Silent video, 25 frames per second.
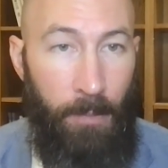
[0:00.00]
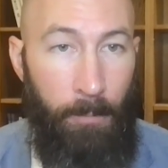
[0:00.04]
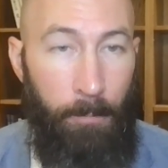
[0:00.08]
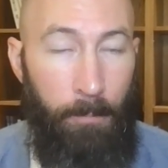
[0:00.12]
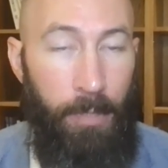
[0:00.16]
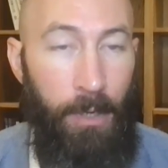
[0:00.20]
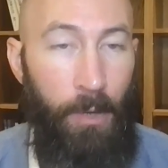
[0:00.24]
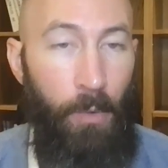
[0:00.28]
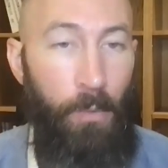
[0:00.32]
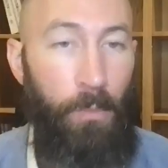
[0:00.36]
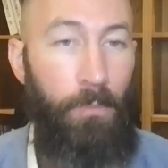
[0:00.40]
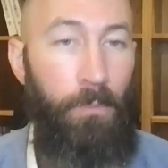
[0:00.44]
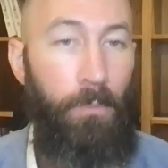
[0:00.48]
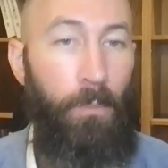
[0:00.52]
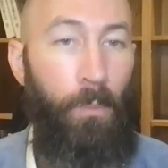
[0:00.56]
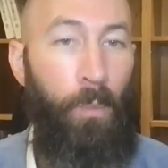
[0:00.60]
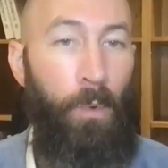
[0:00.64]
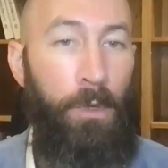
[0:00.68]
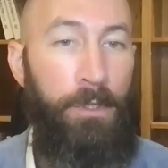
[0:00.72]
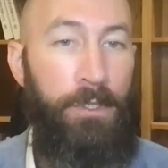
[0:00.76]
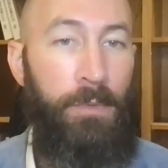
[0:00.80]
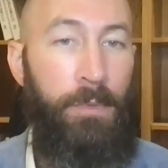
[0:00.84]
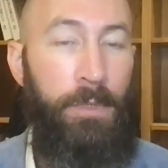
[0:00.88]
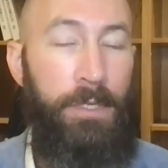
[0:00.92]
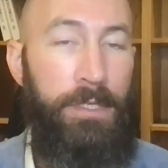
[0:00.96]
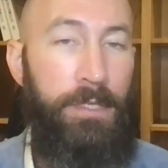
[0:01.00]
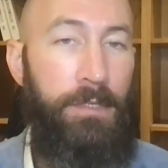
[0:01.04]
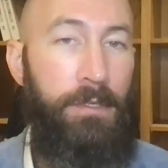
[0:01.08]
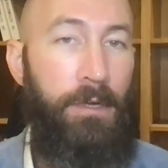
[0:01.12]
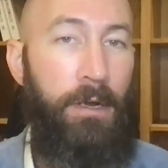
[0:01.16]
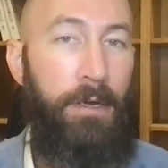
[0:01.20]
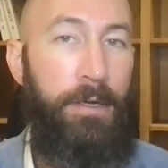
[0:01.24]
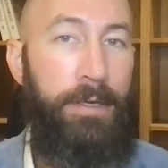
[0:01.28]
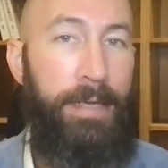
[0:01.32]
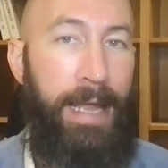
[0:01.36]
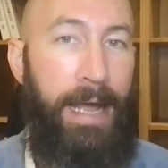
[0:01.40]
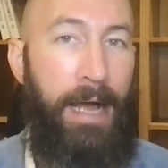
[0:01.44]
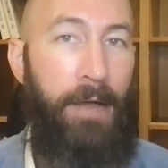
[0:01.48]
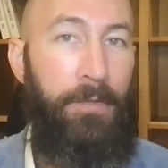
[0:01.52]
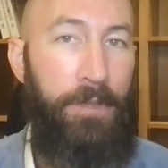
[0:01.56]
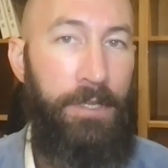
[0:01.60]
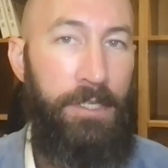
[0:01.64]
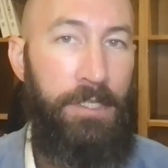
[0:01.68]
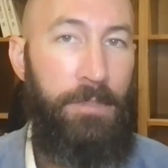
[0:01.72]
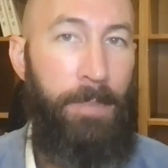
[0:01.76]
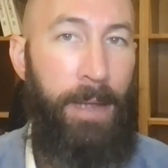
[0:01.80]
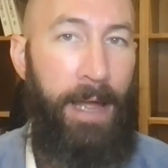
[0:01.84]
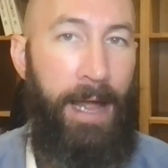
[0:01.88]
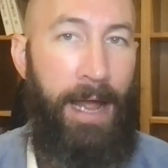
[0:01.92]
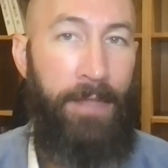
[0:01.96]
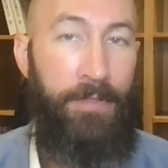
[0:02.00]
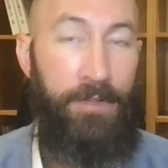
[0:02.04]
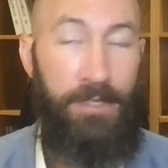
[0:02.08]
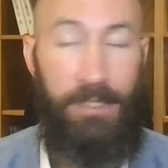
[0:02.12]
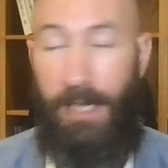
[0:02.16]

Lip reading: But once we start down this path,